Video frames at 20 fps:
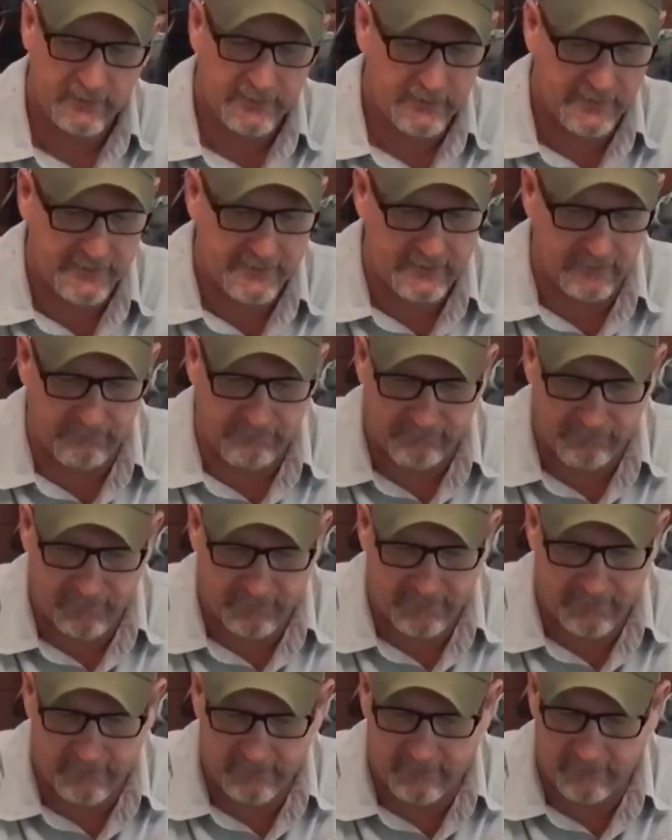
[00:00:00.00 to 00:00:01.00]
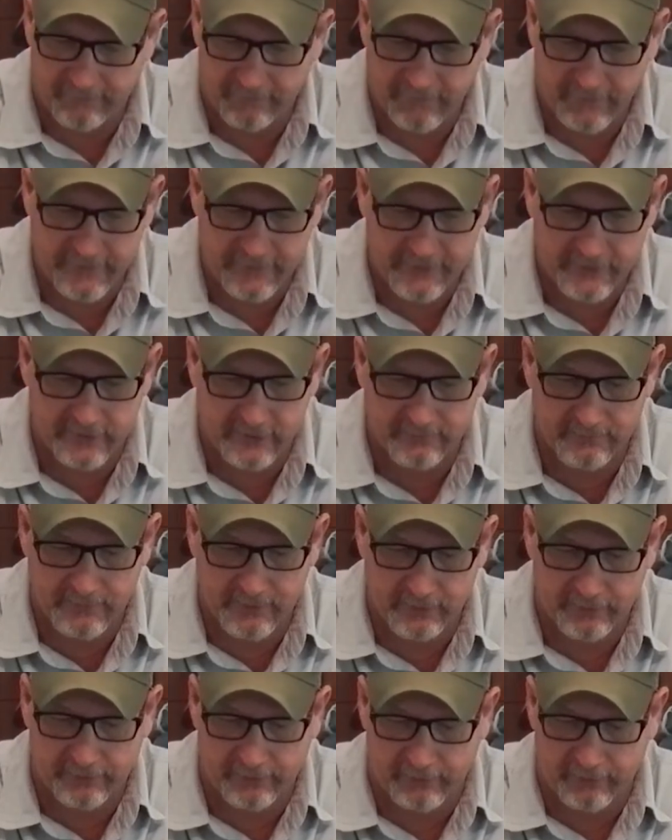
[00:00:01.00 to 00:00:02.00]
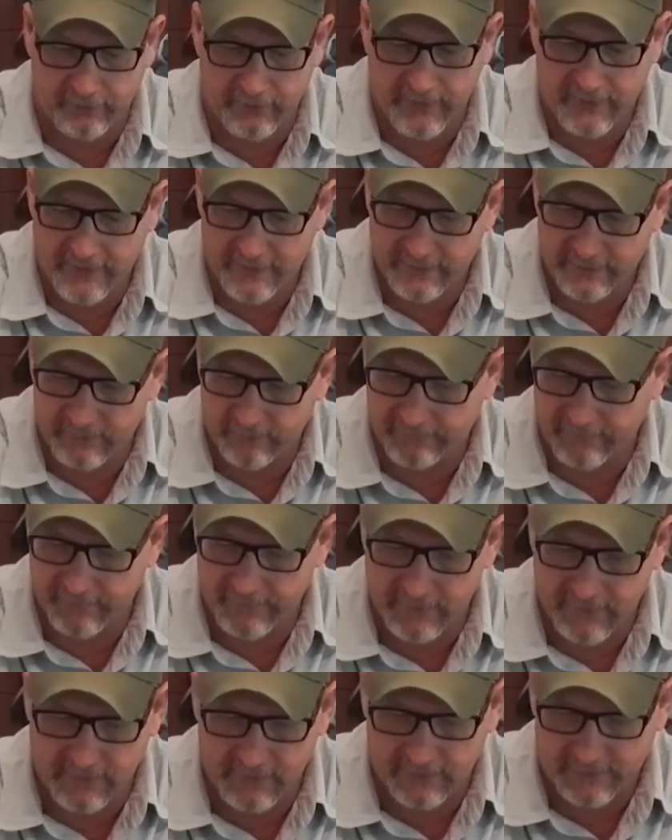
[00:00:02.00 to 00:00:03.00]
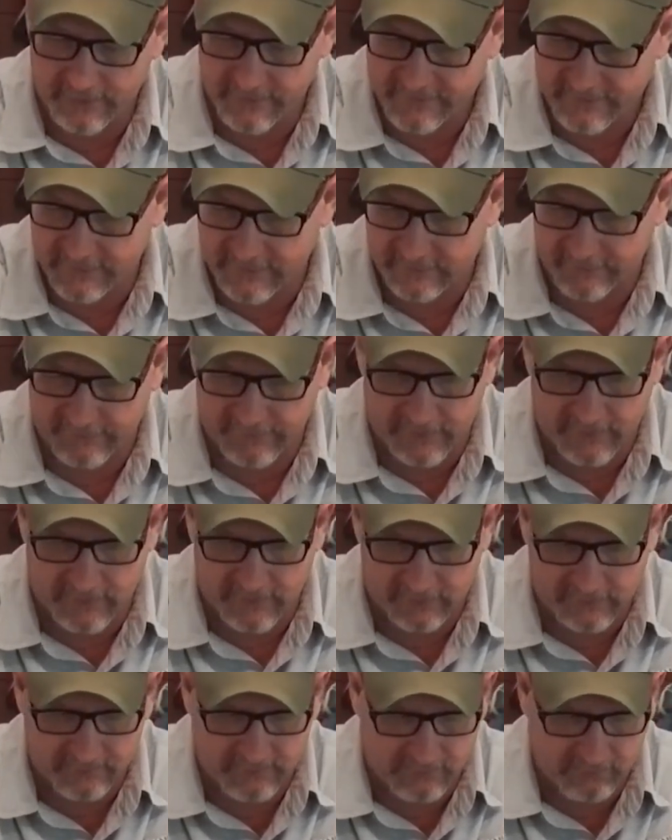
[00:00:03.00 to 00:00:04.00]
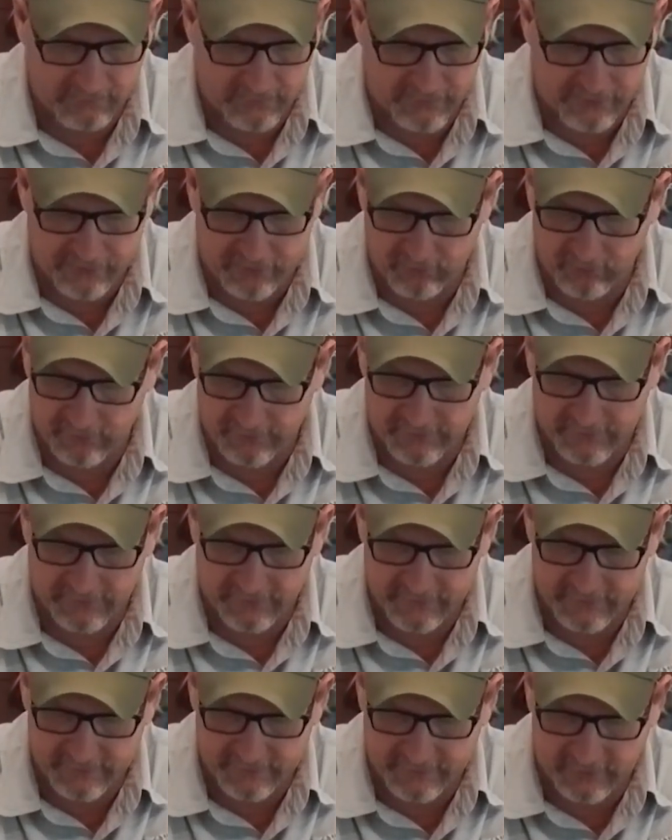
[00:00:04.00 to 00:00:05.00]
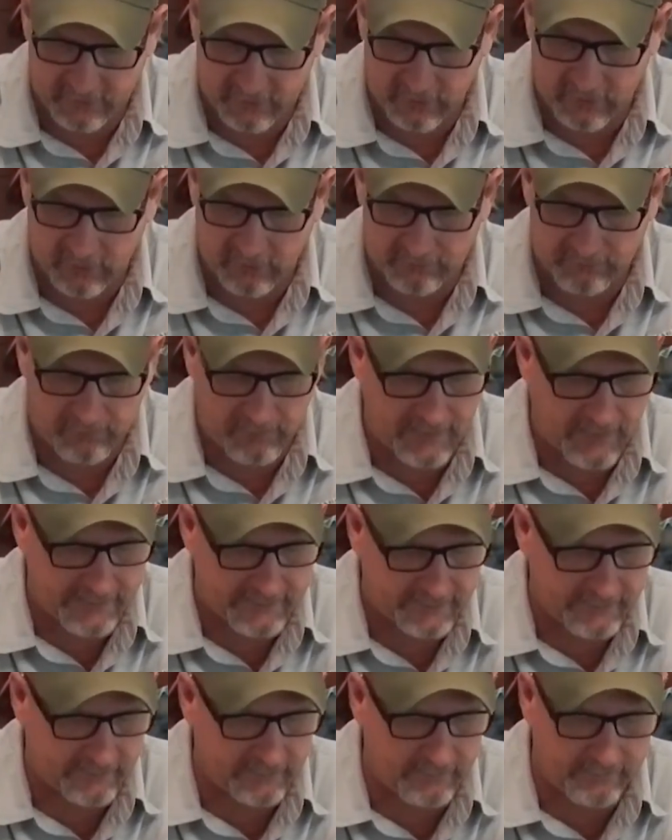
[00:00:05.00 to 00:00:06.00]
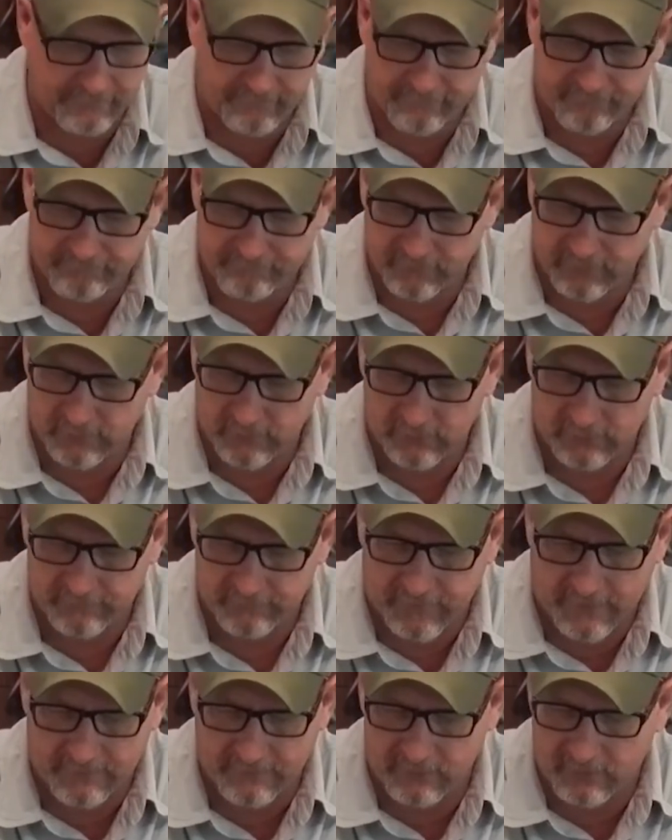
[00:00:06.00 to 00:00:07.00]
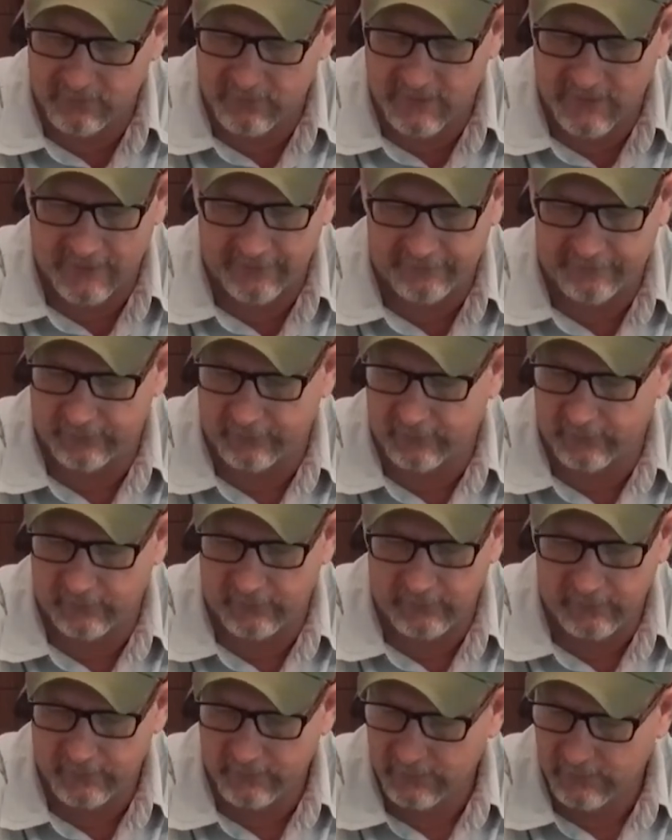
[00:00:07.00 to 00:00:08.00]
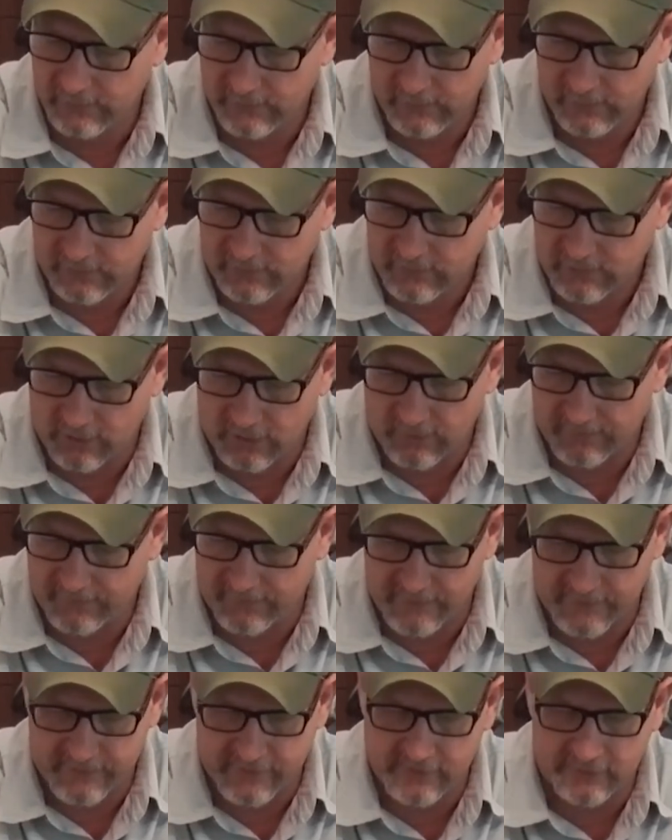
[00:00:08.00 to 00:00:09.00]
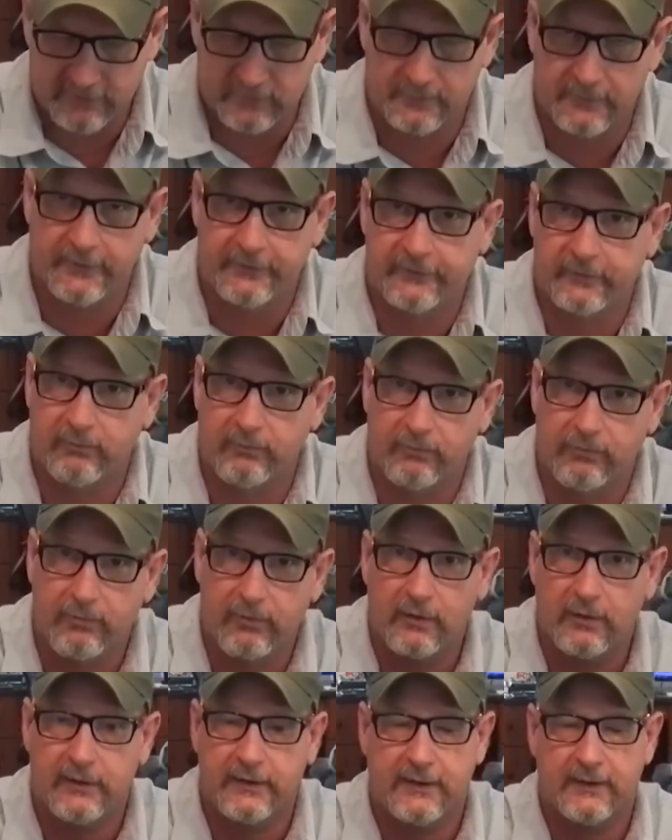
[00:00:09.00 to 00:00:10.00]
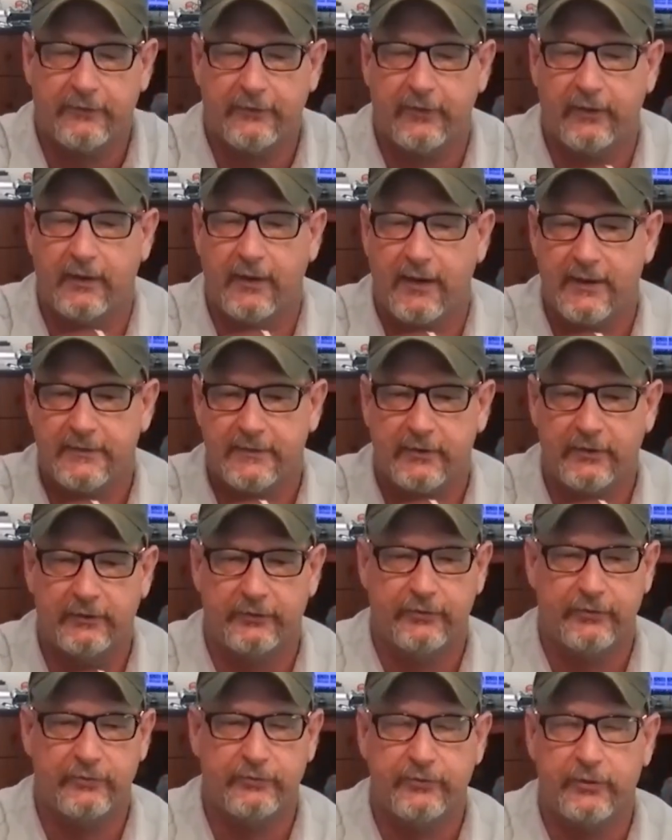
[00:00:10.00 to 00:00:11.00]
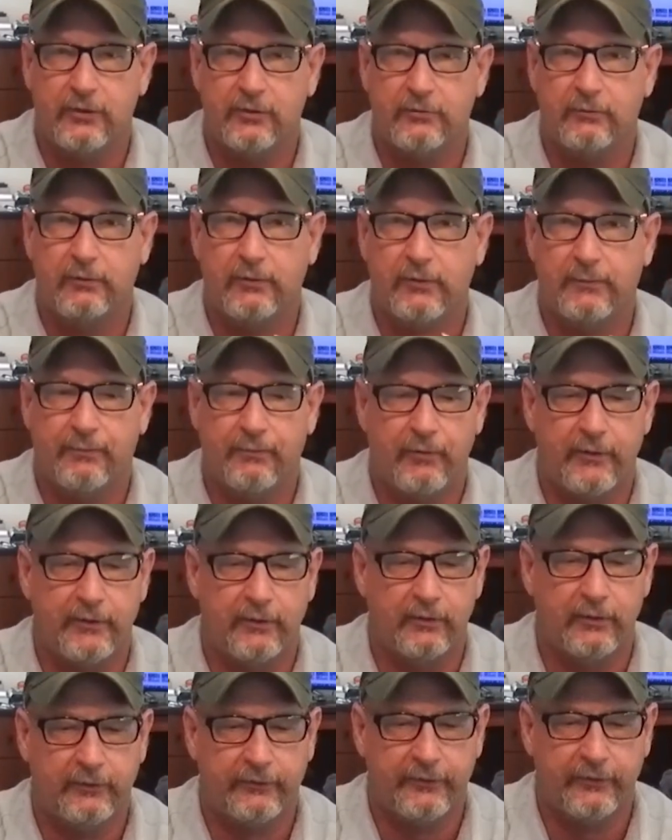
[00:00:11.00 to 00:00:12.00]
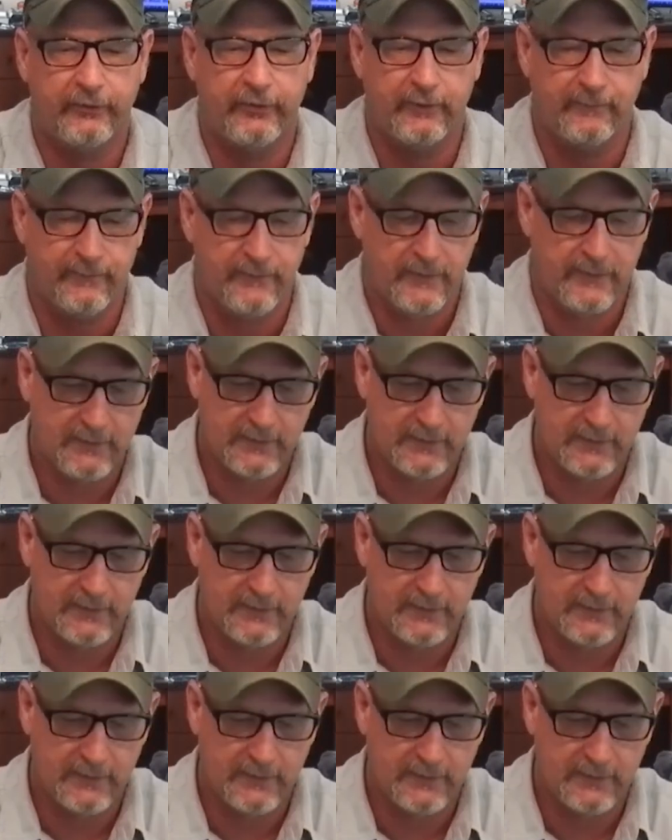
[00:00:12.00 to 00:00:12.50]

I mean, the finish on the bow, the grain and the phenolic. I guess that's phenolic. I'm not really sure what that is. It's a hard plastic or fiberglass or carbon or something, but it really gives it a nice little two-tone, really pretty look to it.